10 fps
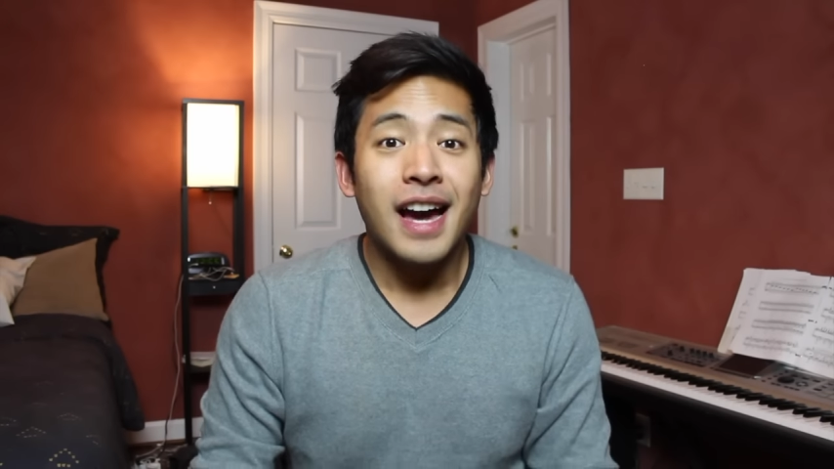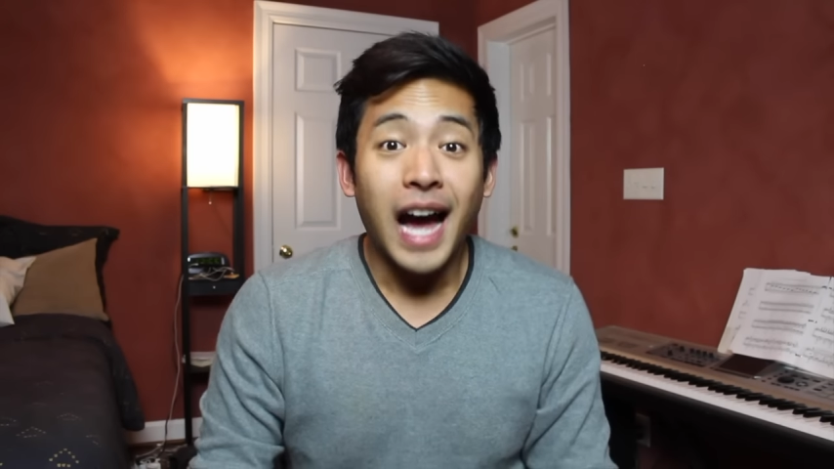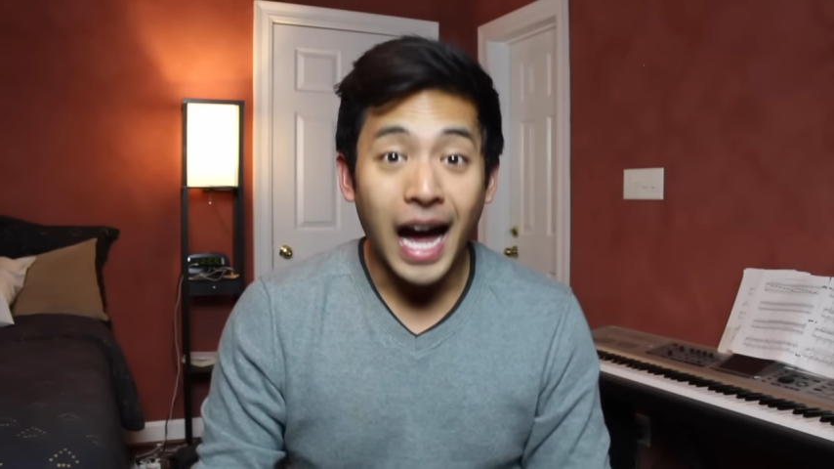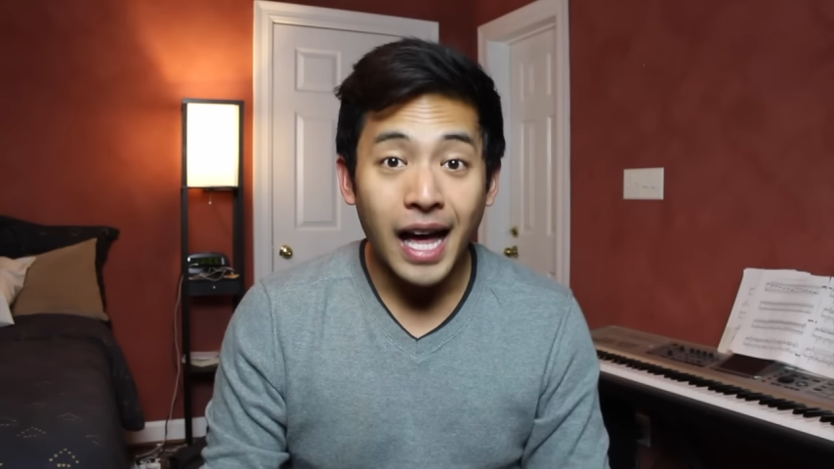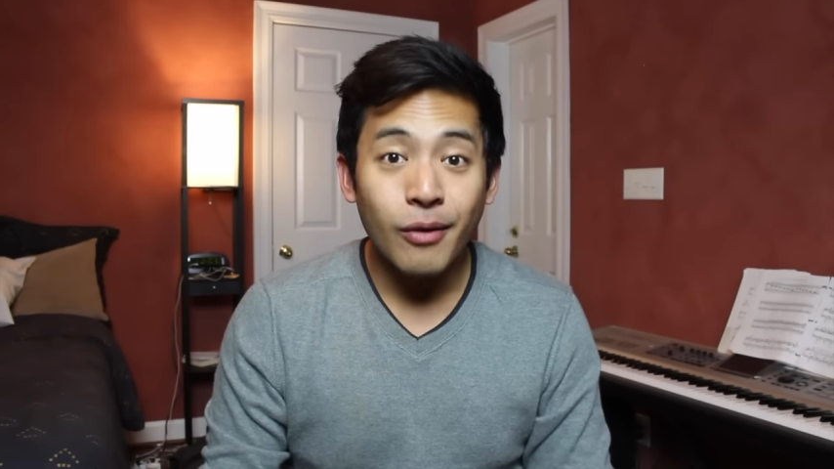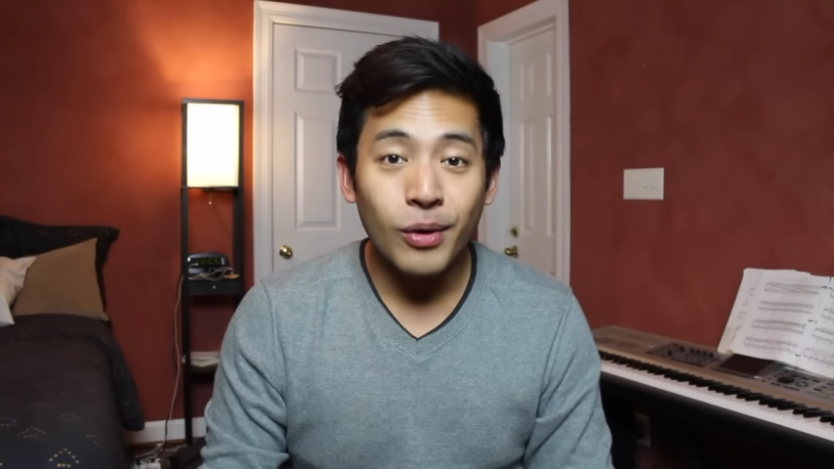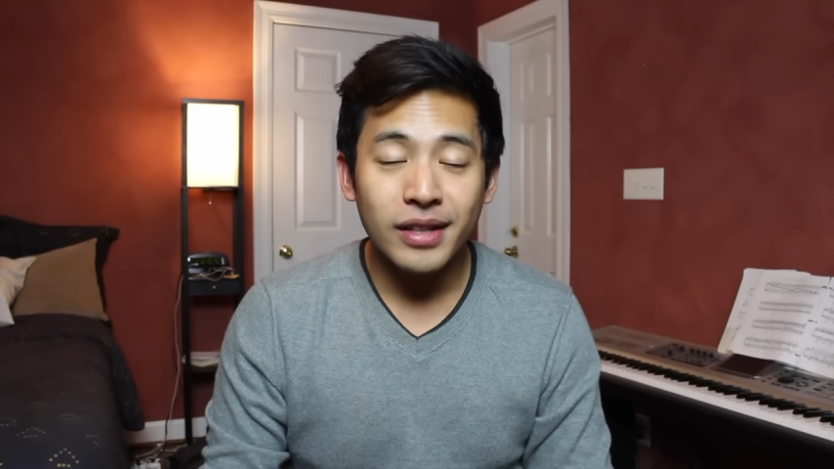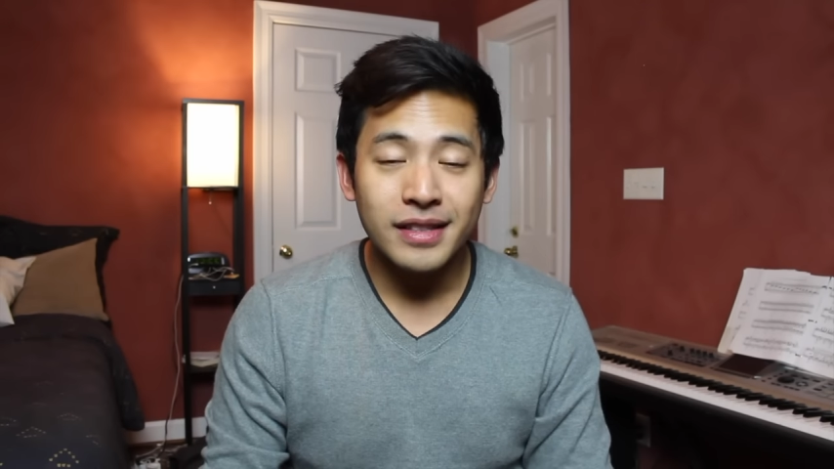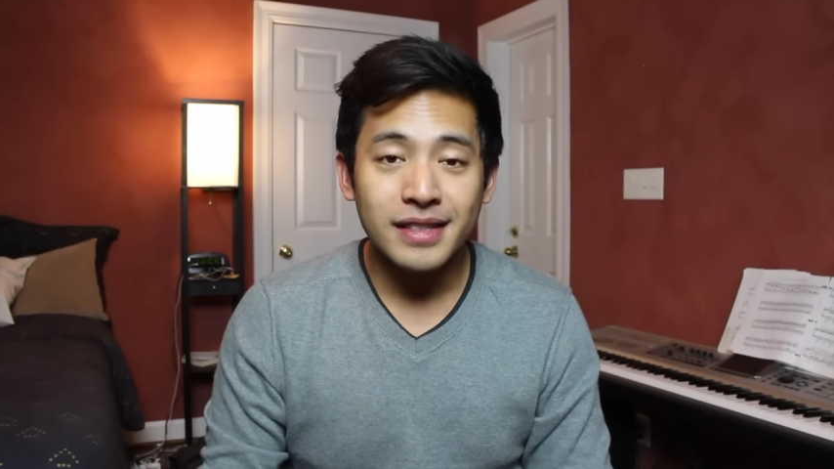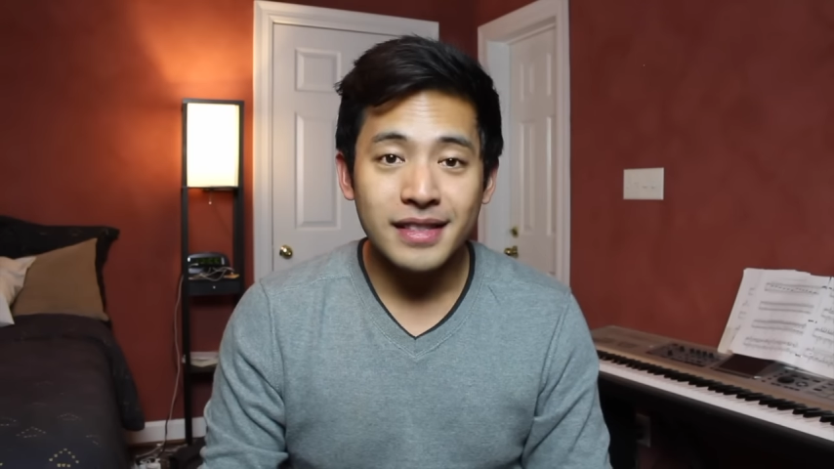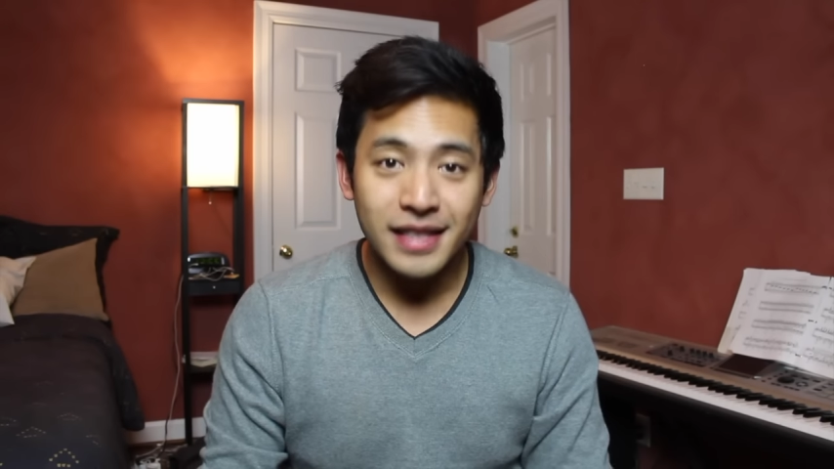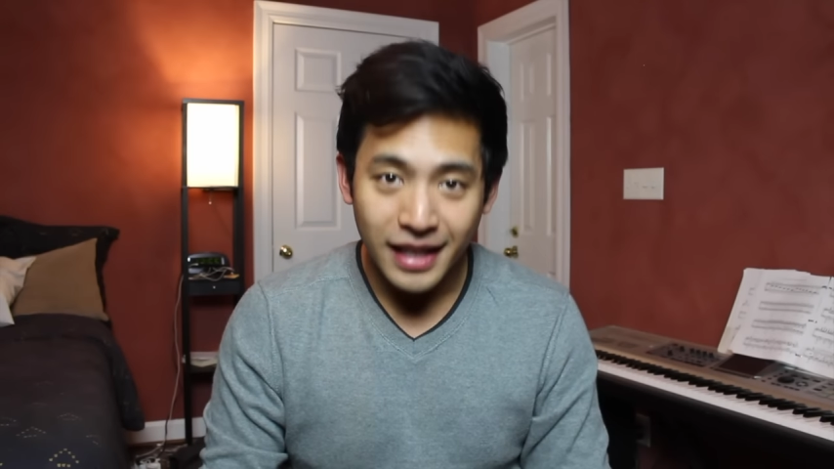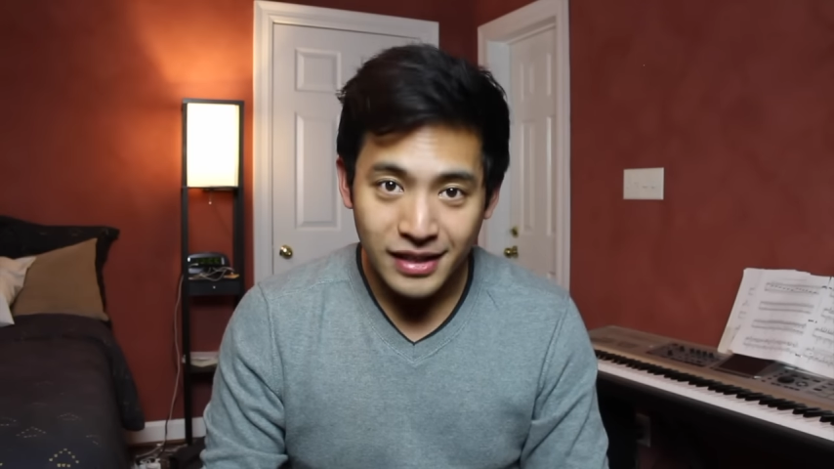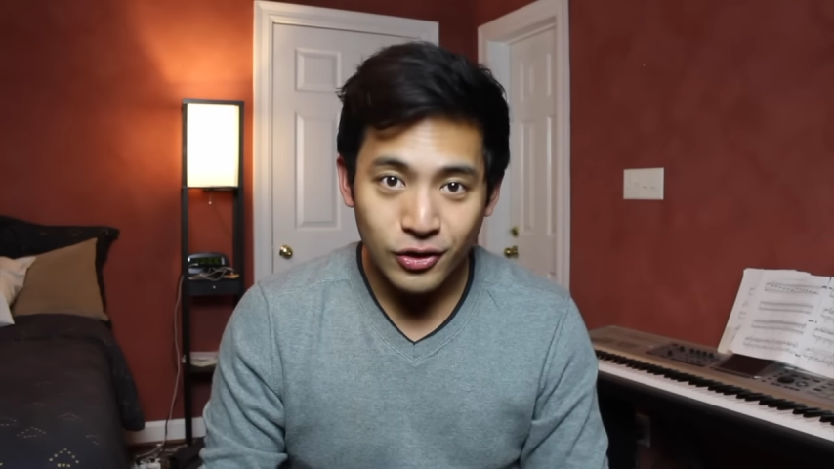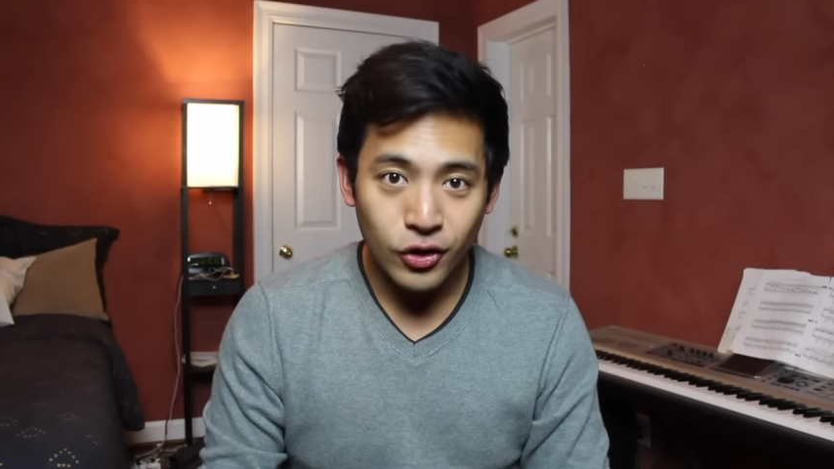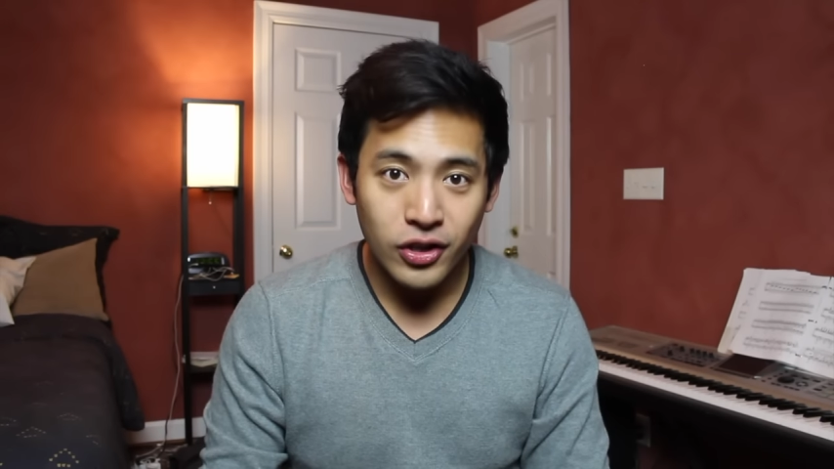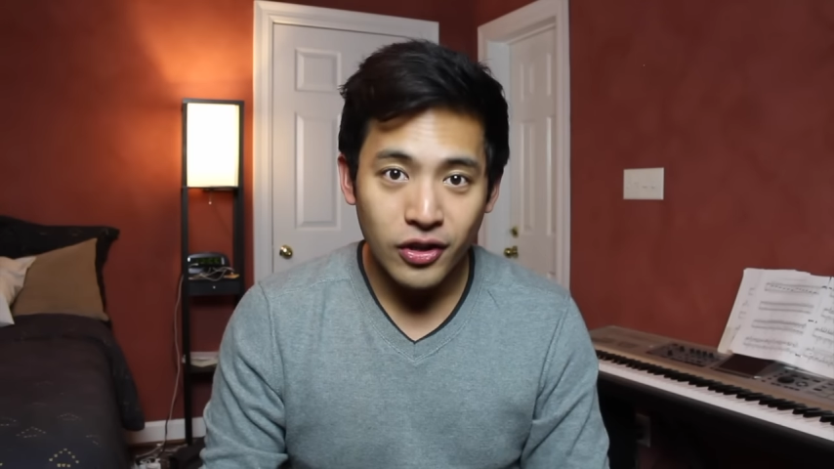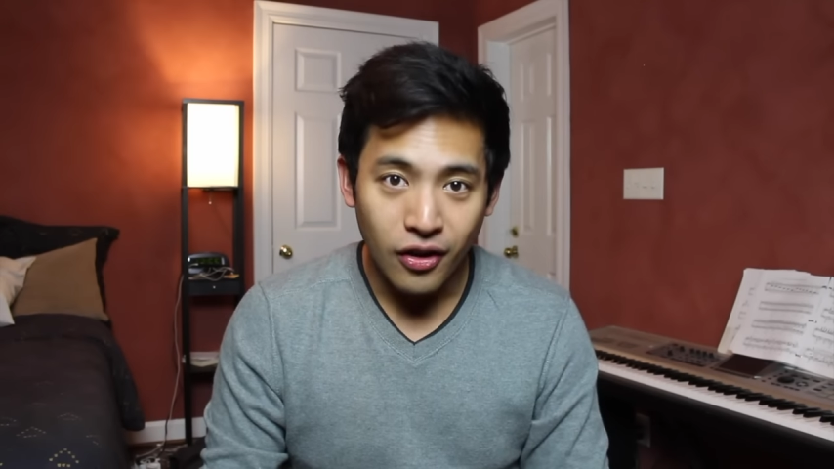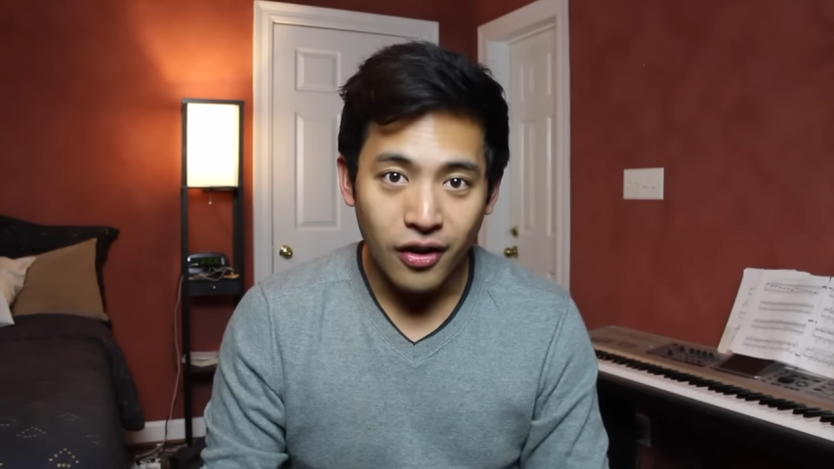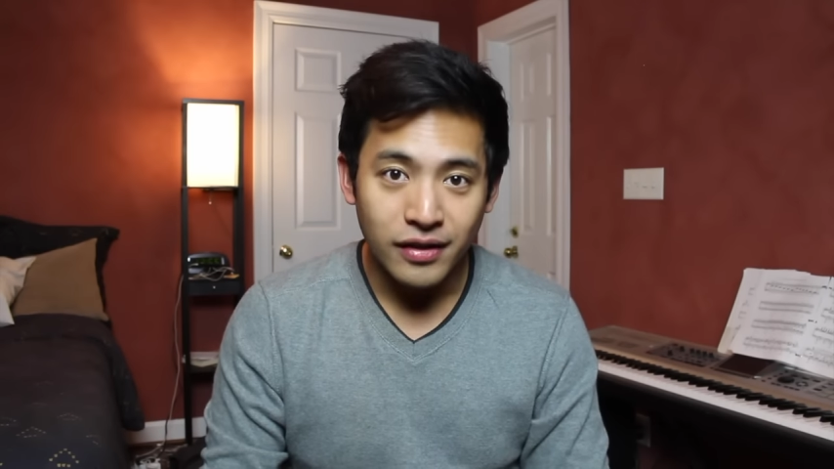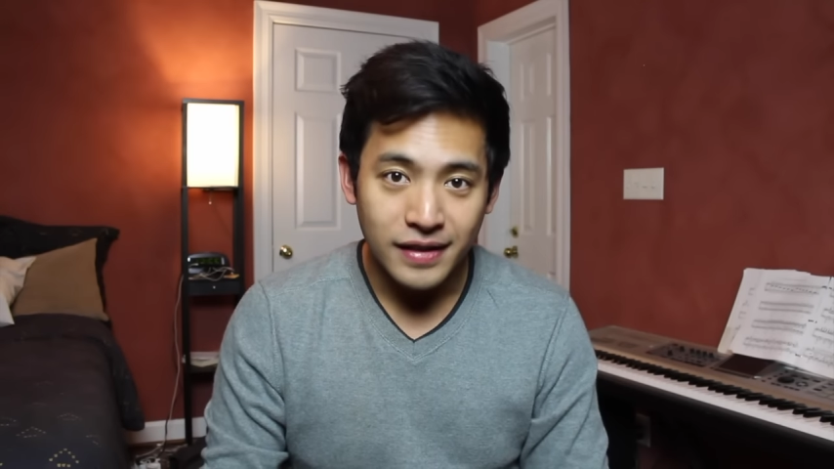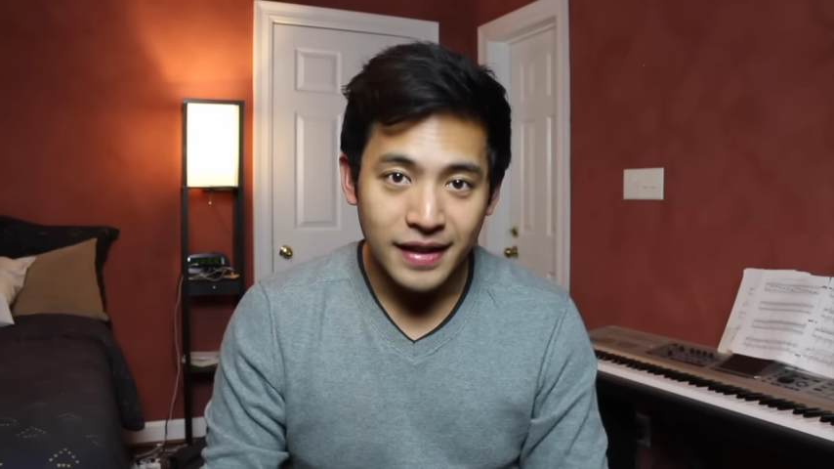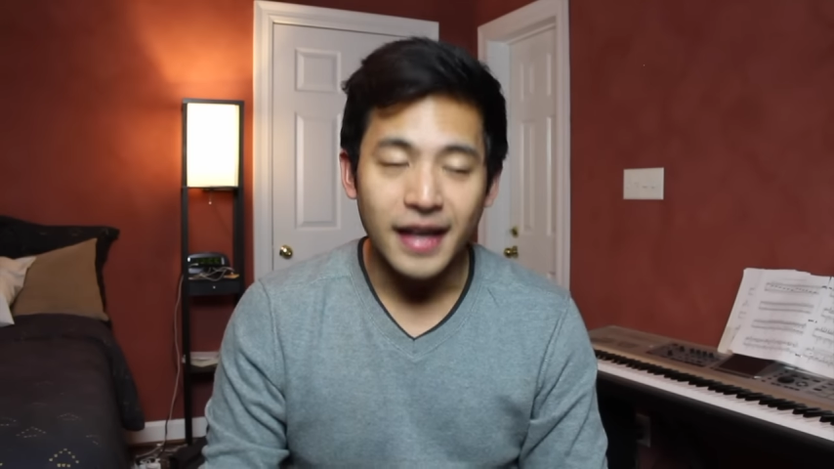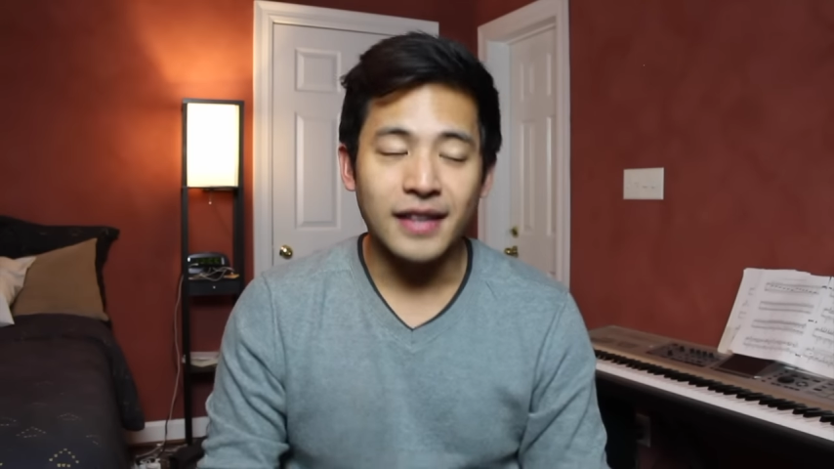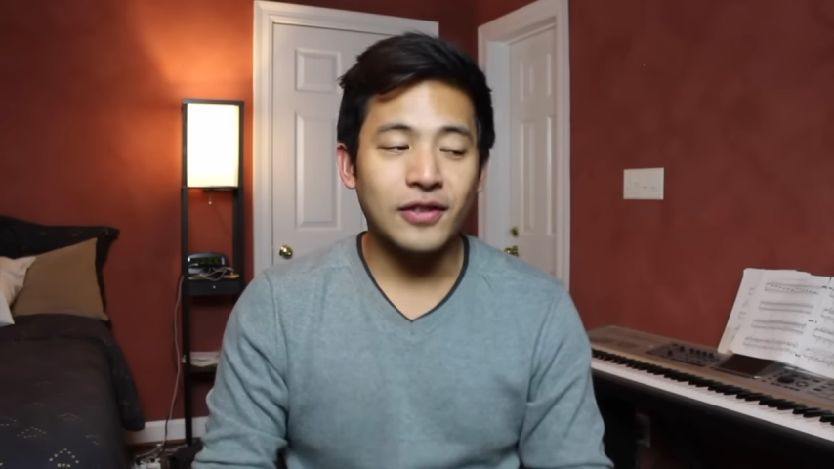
I want to get started on today.